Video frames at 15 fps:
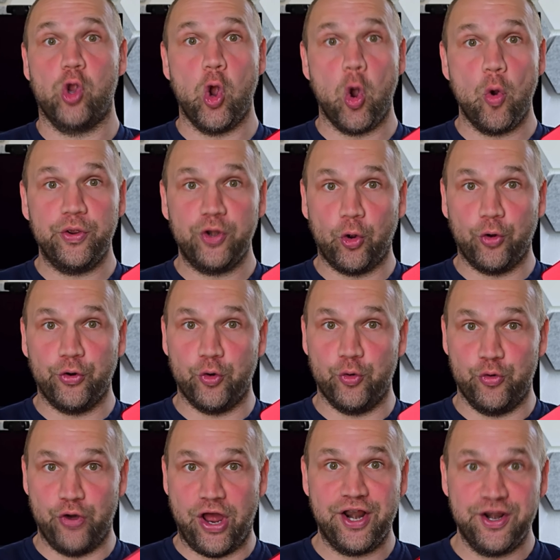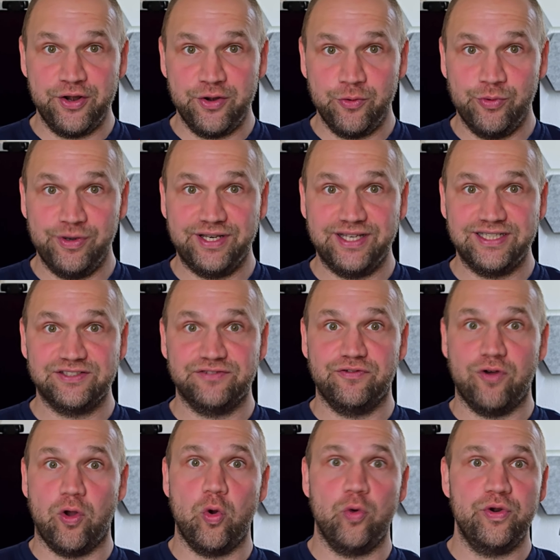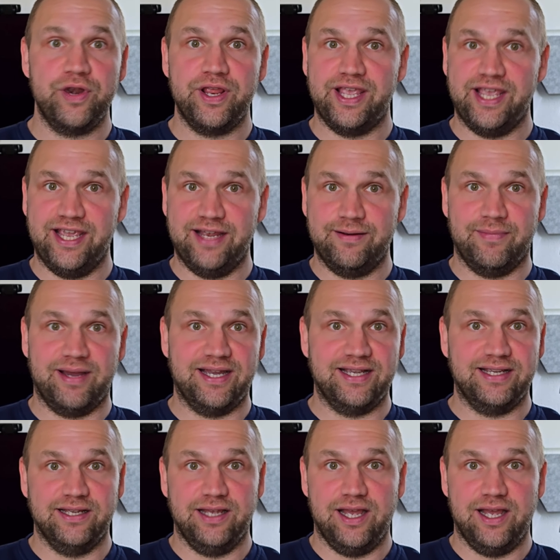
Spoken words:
going on a run with this phone in my